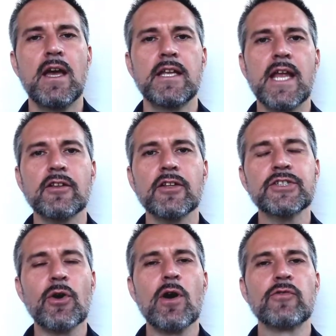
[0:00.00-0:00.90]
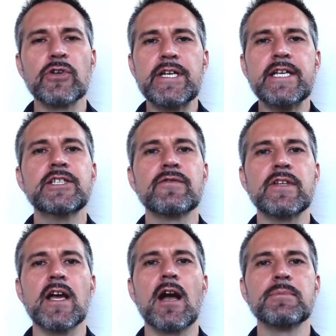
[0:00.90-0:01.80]
Now let's go over each of
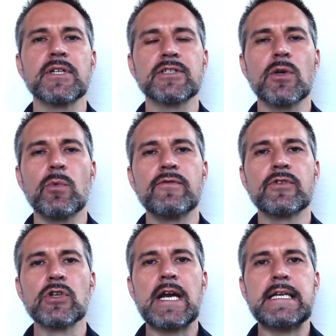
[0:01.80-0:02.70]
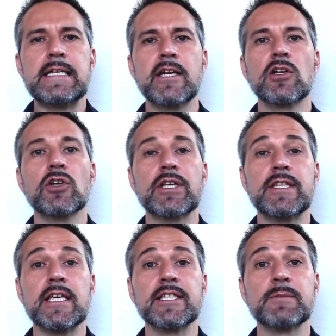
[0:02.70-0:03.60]
the objects that we've created and look at
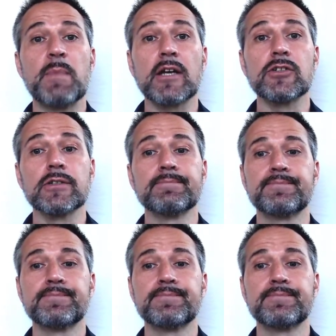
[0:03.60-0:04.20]
the inspector.